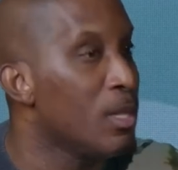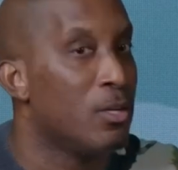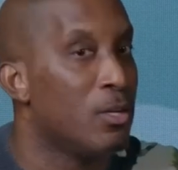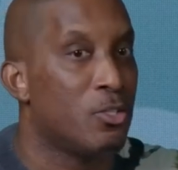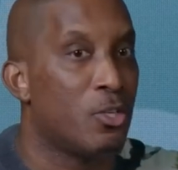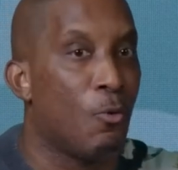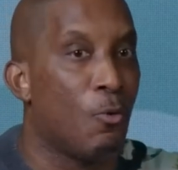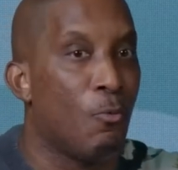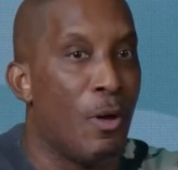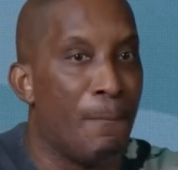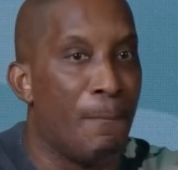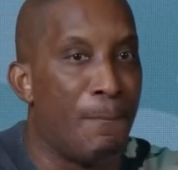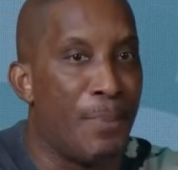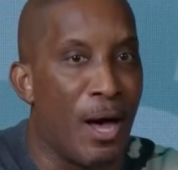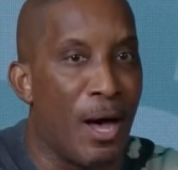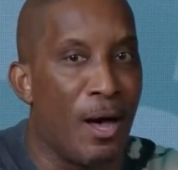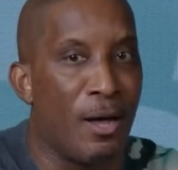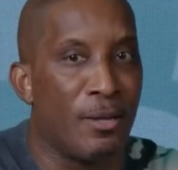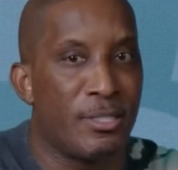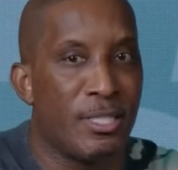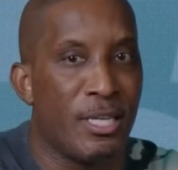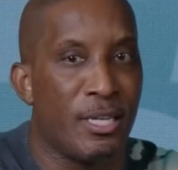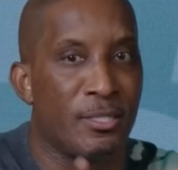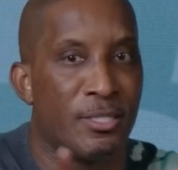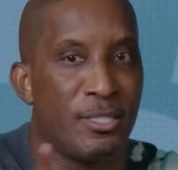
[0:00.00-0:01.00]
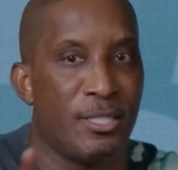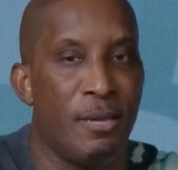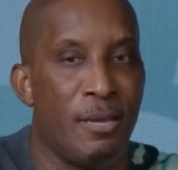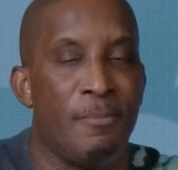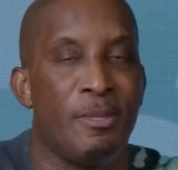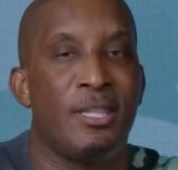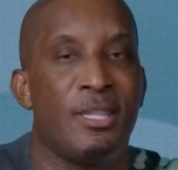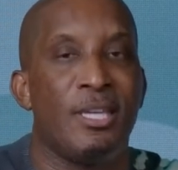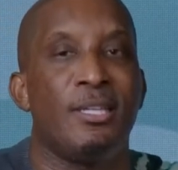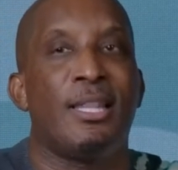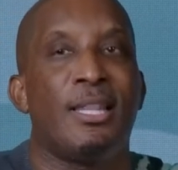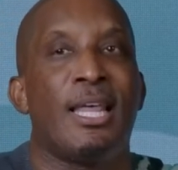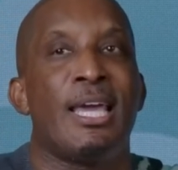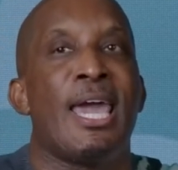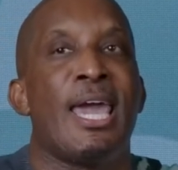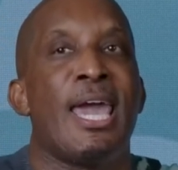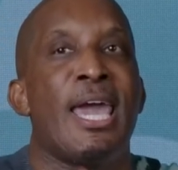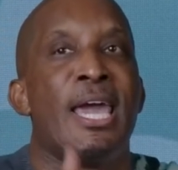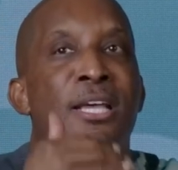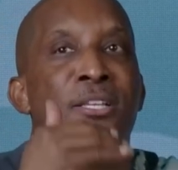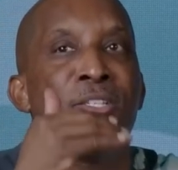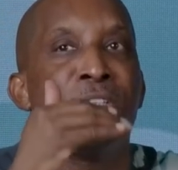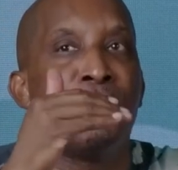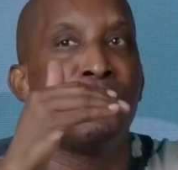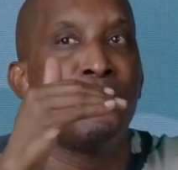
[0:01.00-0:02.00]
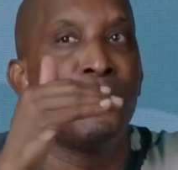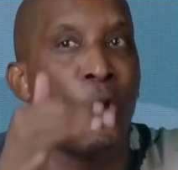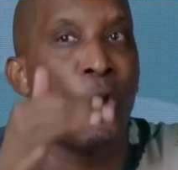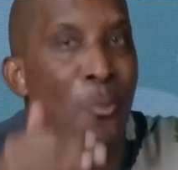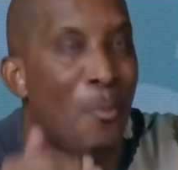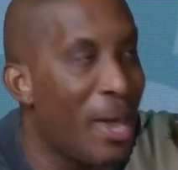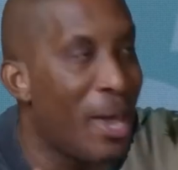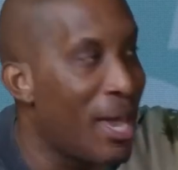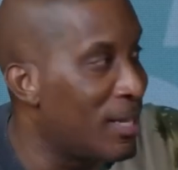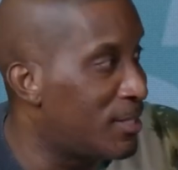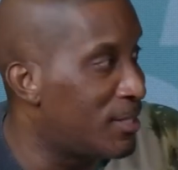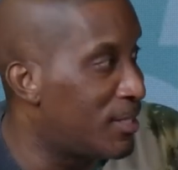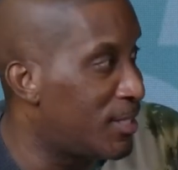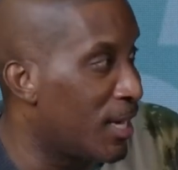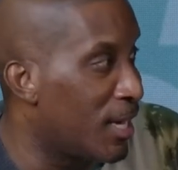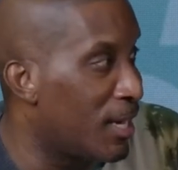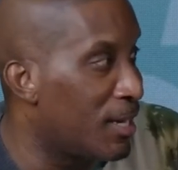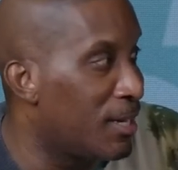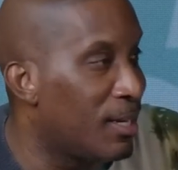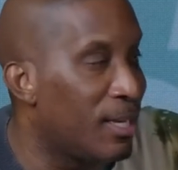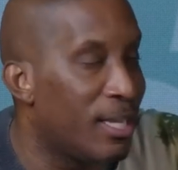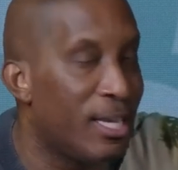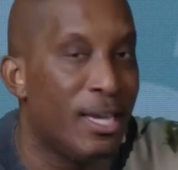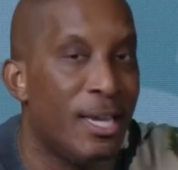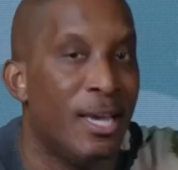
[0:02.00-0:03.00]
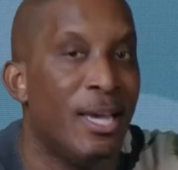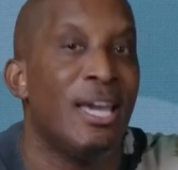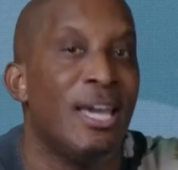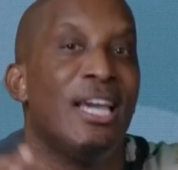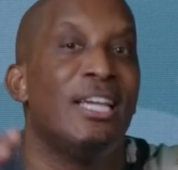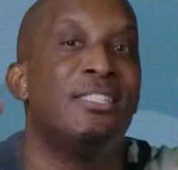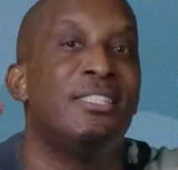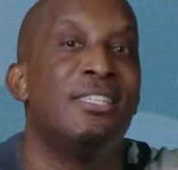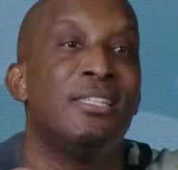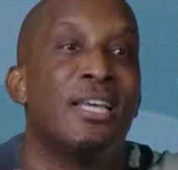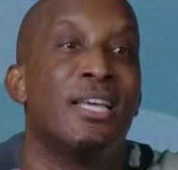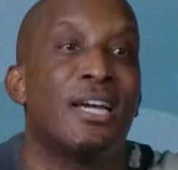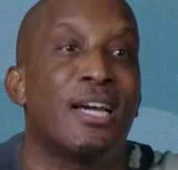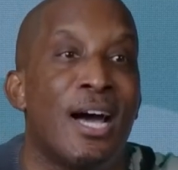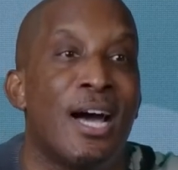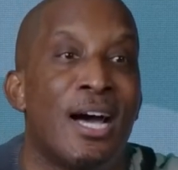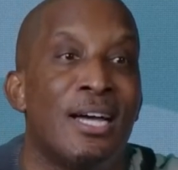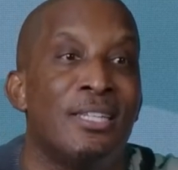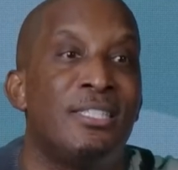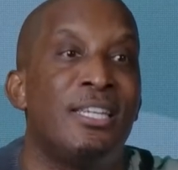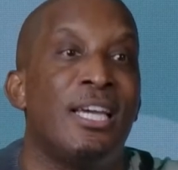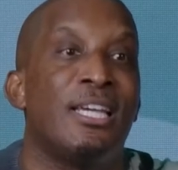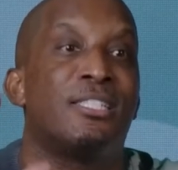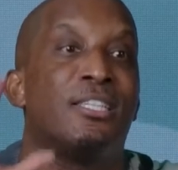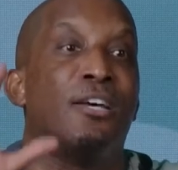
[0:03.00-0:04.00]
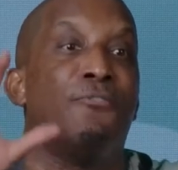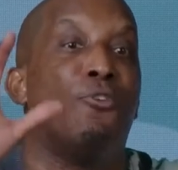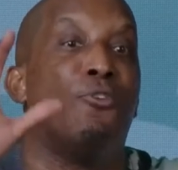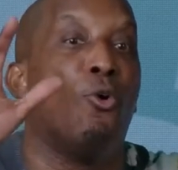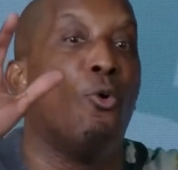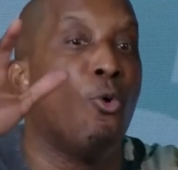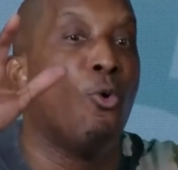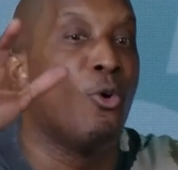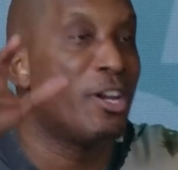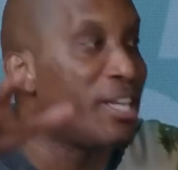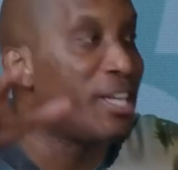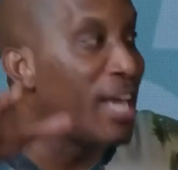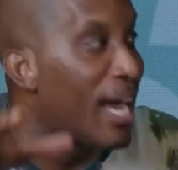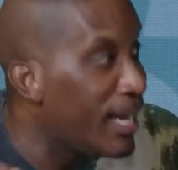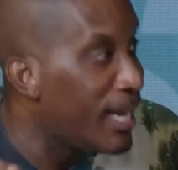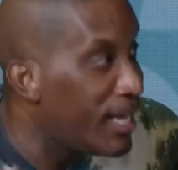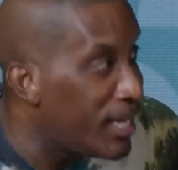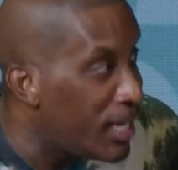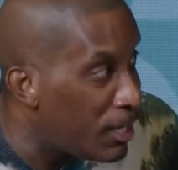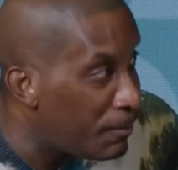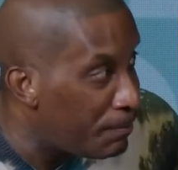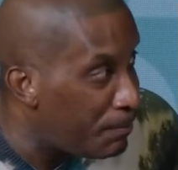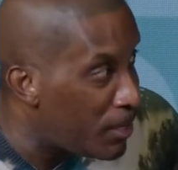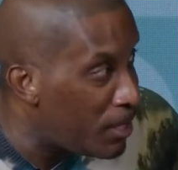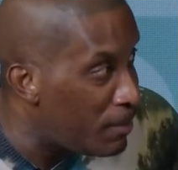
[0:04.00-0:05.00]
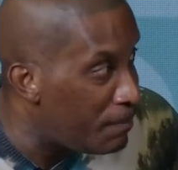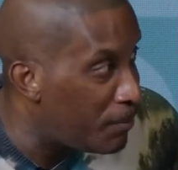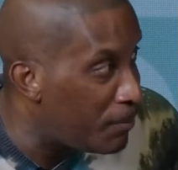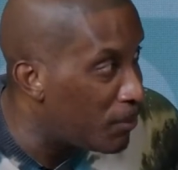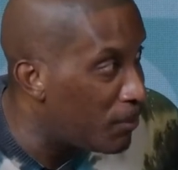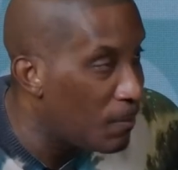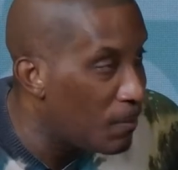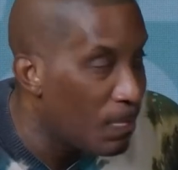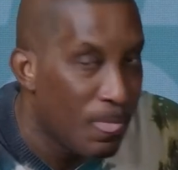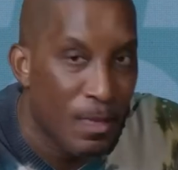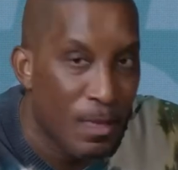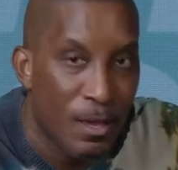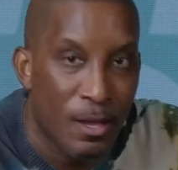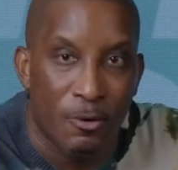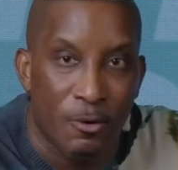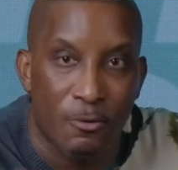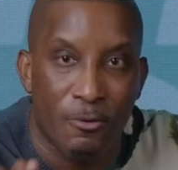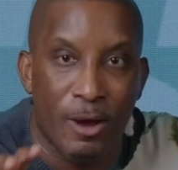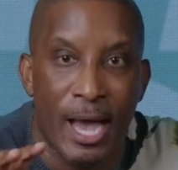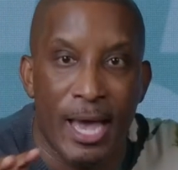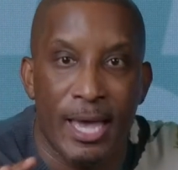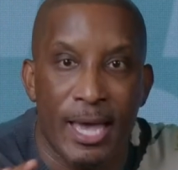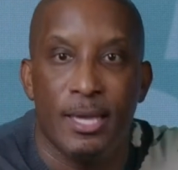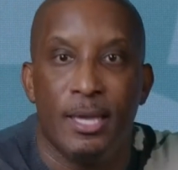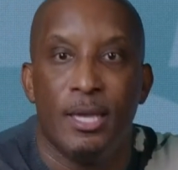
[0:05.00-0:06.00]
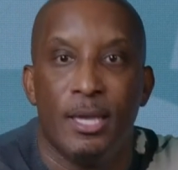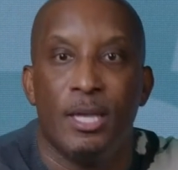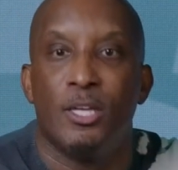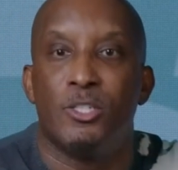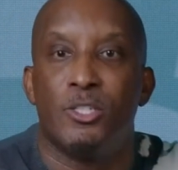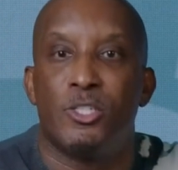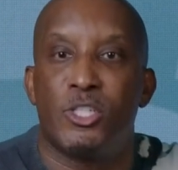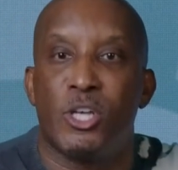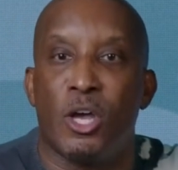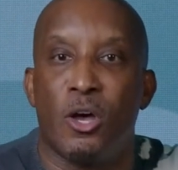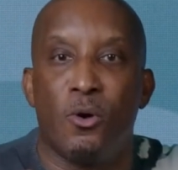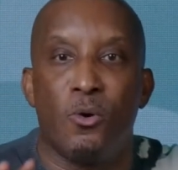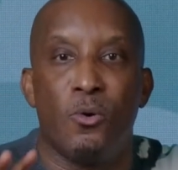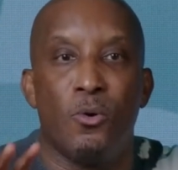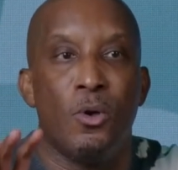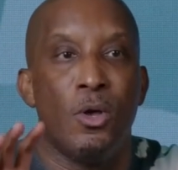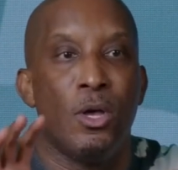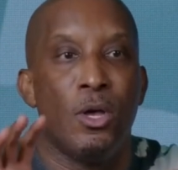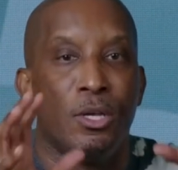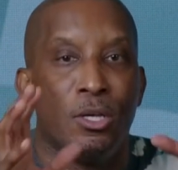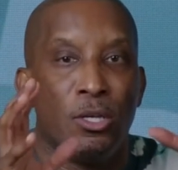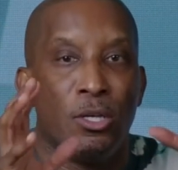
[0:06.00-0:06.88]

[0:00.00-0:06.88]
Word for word: So when Paul tells Timothy, lay hands on no man suddenly, is in the context of ordaining people, right? Yes, so